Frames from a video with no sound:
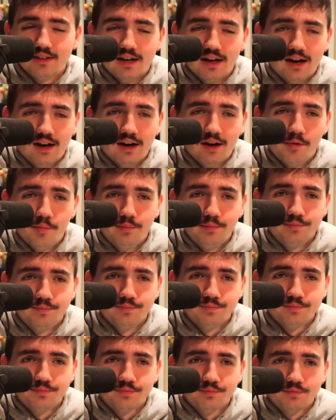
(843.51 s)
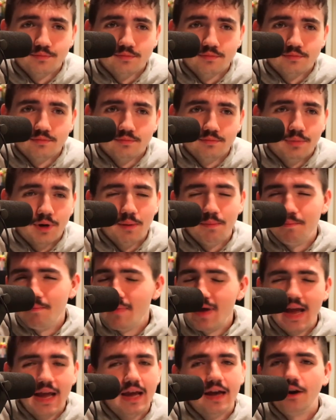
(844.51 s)
But
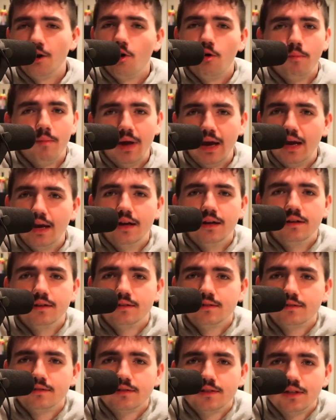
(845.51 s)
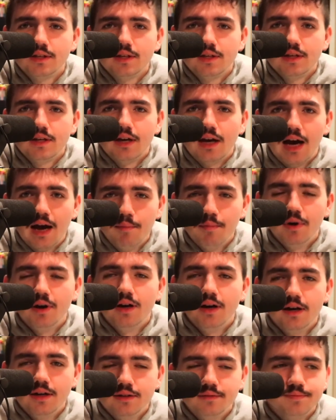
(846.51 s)
man, oh man. I'm
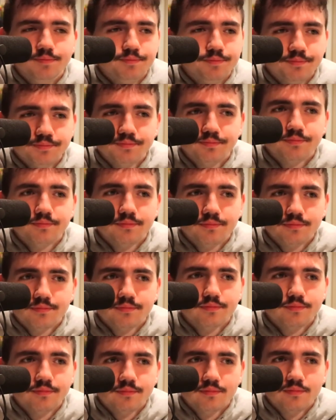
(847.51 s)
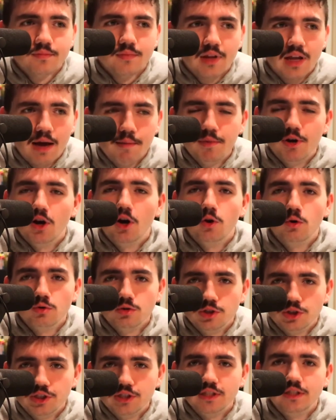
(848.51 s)
an
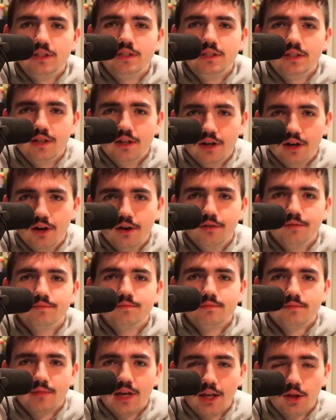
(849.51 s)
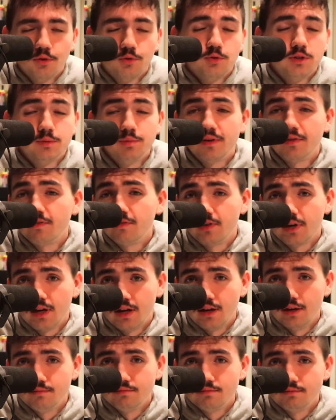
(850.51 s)
OG, you know. Halo 3 is my favorite
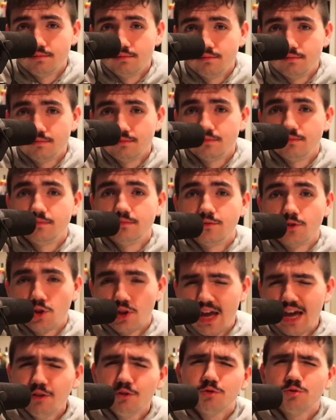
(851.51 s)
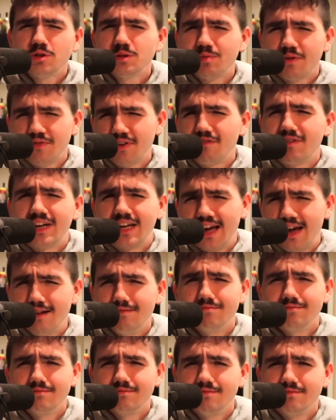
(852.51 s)
game. Halo 3 is my favorite game.